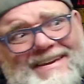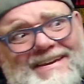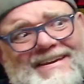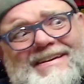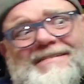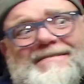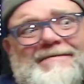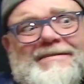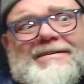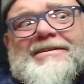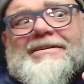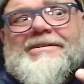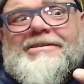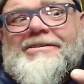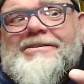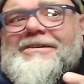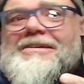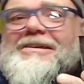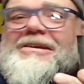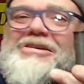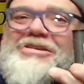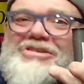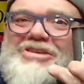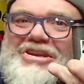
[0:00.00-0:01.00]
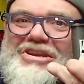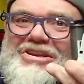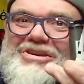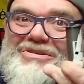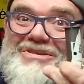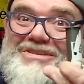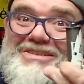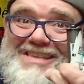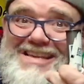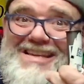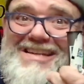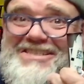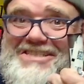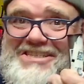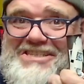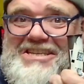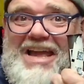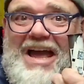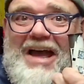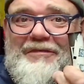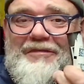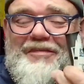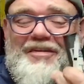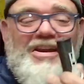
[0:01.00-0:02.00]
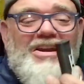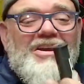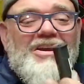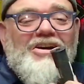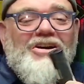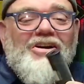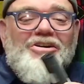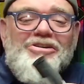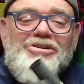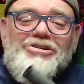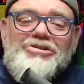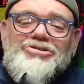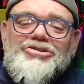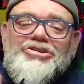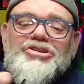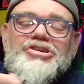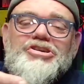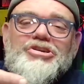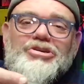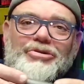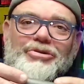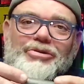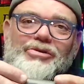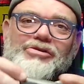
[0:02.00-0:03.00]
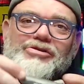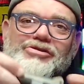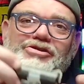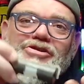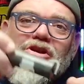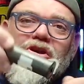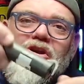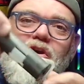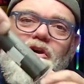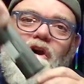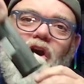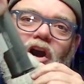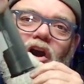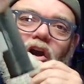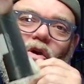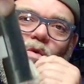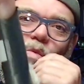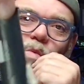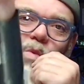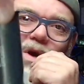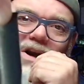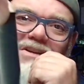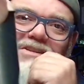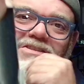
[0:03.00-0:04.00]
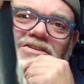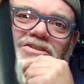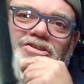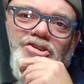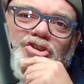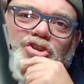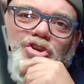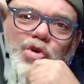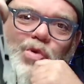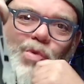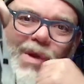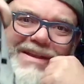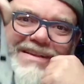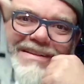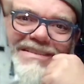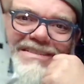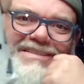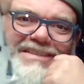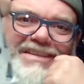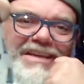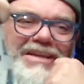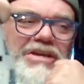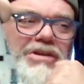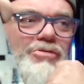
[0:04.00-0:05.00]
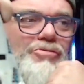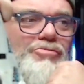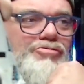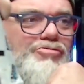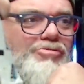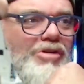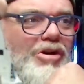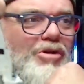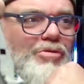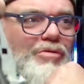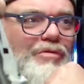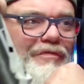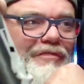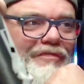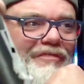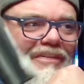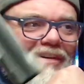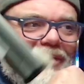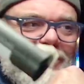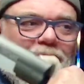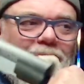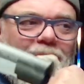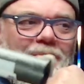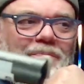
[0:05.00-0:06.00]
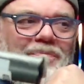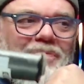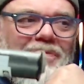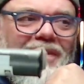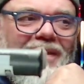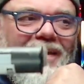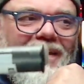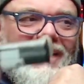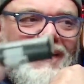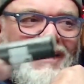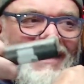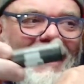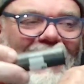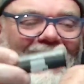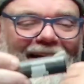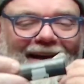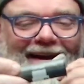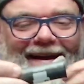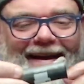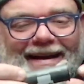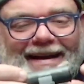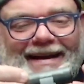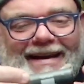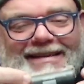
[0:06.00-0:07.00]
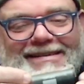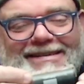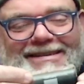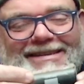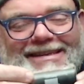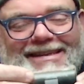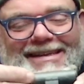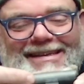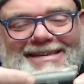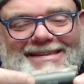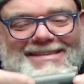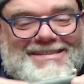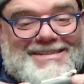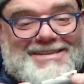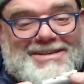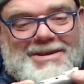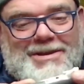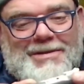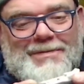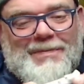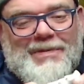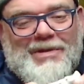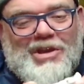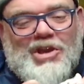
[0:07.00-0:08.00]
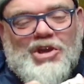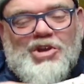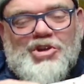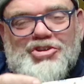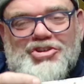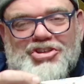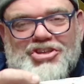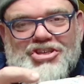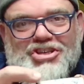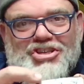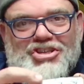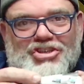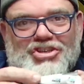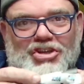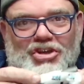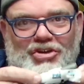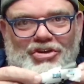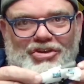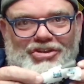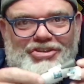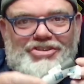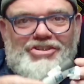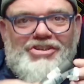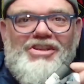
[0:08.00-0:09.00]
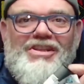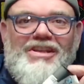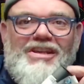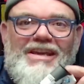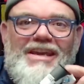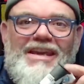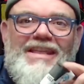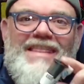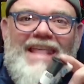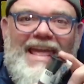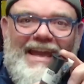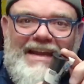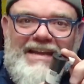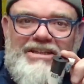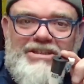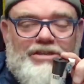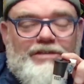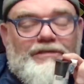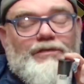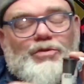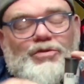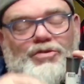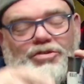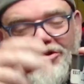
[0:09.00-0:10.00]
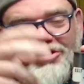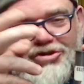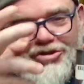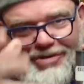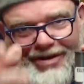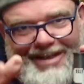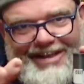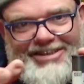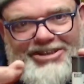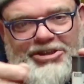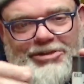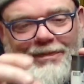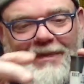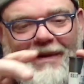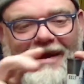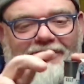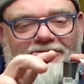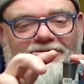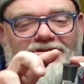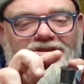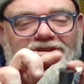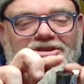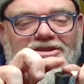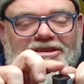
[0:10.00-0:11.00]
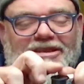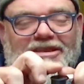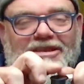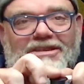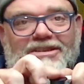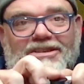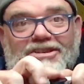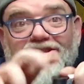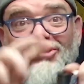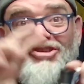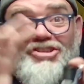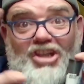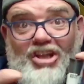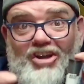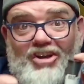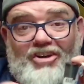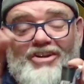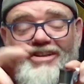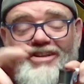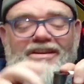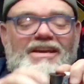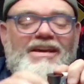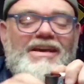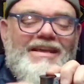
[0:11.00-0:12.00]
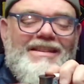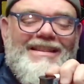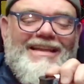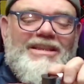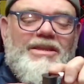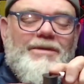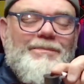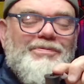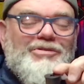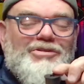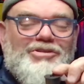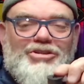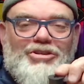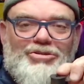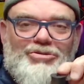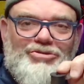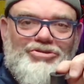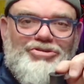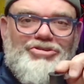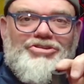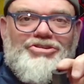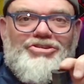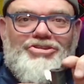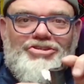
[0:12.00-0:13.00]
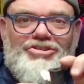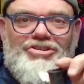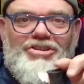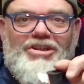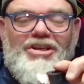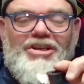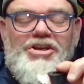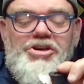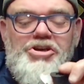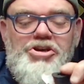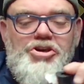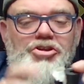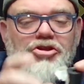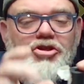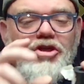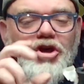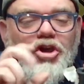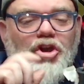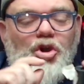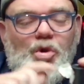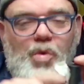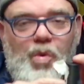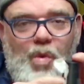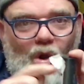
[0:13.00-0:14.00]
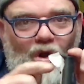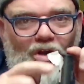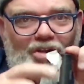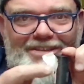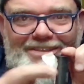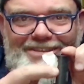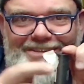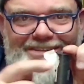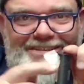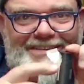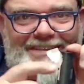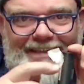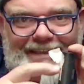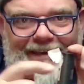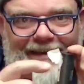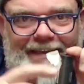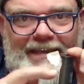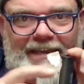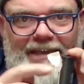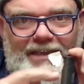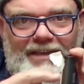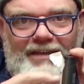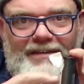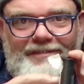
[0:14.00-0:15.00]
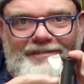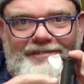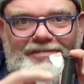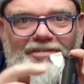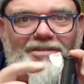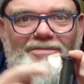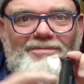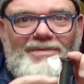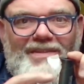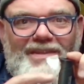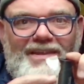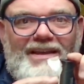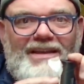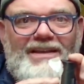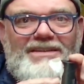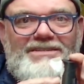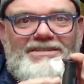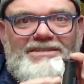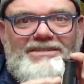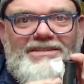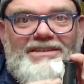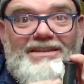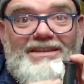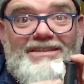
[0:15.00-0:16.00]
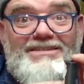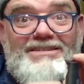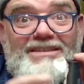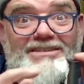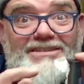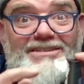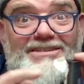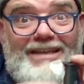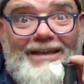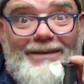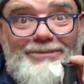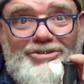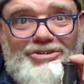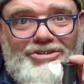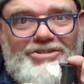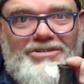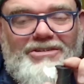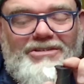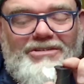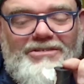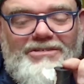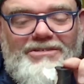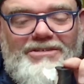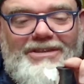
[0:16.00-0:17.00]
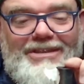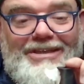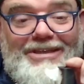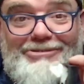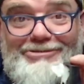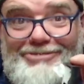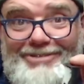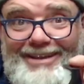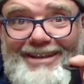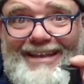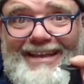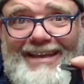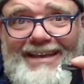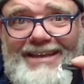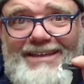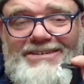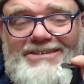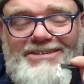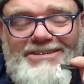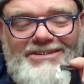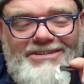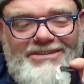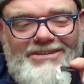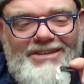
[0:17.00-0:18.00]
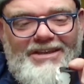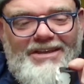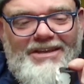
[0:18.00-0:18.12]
Well, I used to use this stuff. I used to use 120 roll film, and because of the size of the negative or the transparency, the slide that it produces, the quality from this is exceptional. It really is.